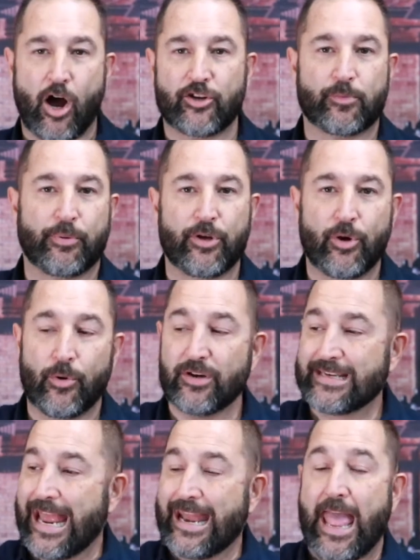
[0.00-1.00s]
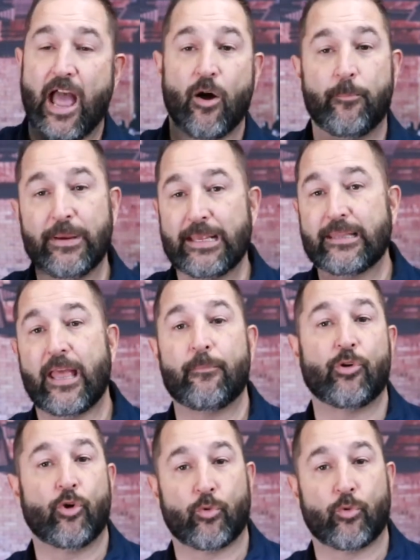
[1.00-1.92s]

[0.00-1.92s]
entrepreneurs and helping them